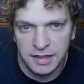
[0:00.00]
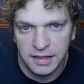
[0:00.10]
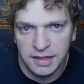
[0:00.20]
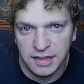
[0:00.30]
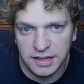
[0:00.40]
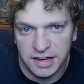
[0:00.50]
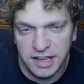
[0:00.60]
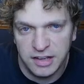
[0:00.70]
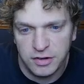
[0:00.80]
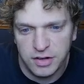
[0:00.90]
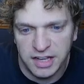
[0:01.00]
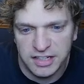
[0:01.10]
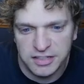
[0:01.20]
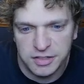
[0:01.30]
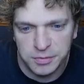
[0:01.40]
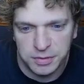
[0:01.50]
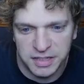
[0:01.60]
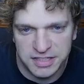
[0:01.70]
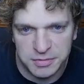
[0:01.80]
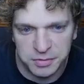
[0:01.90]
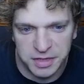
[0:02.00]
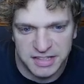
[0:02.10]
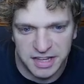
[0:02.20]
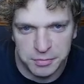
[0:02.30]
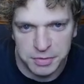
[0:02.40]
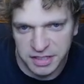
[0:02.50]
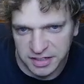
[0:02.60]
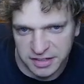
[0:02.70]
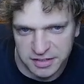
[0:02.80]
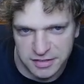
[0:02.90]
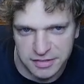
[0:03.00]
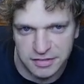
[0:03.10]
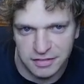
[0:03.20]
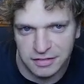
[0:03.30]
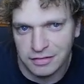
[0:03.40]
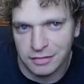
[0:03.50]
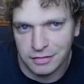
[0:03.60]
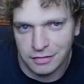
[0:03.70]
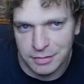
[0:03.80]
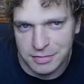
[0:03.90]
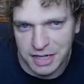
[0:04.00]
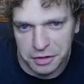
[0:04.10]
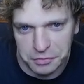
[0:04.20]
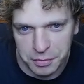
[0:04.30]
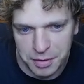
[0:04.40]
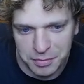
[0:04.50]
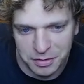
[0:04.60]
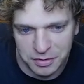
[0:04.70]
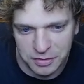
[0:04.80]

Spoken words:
And now I need to start playing some threats out because I'm scared of what my opponent can do.